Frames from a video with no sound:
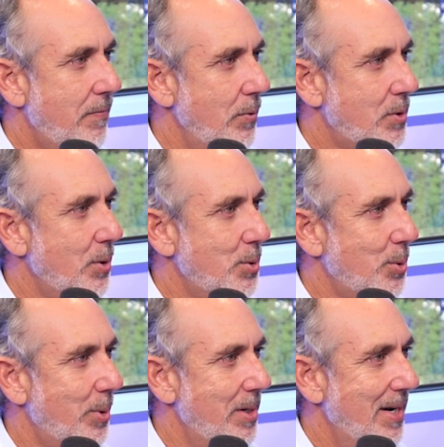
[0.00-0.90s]
for
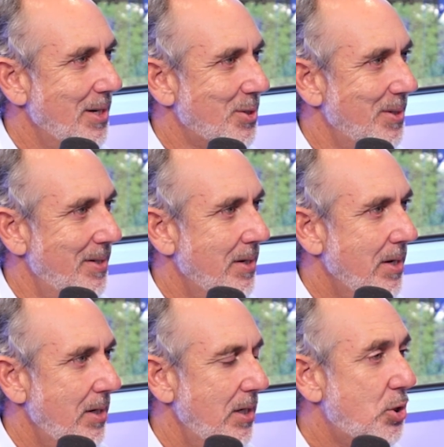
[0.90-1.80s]
social connection.
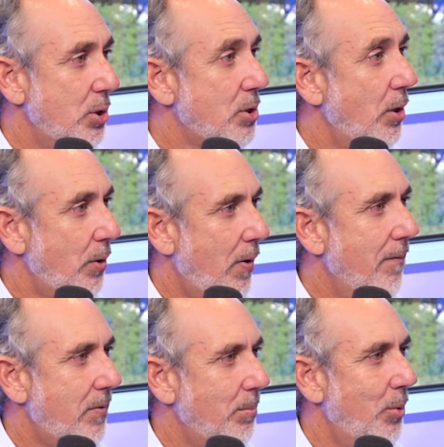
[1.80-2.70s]
It's just
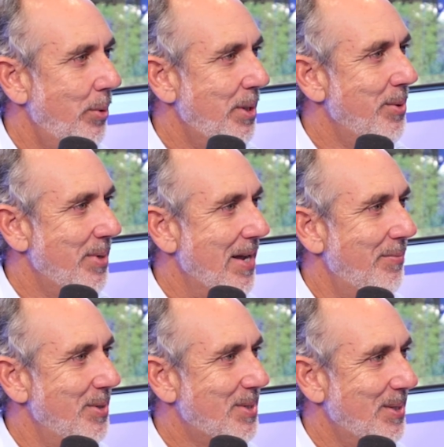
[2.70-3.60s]
uncomfortable when you don't
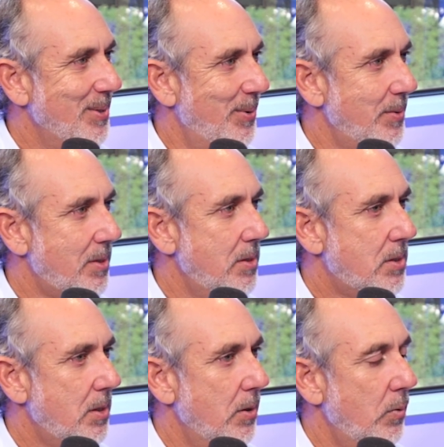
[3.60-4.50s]
have the skills. And
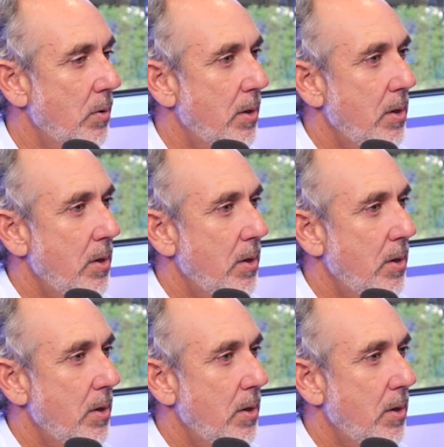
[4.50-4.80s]
so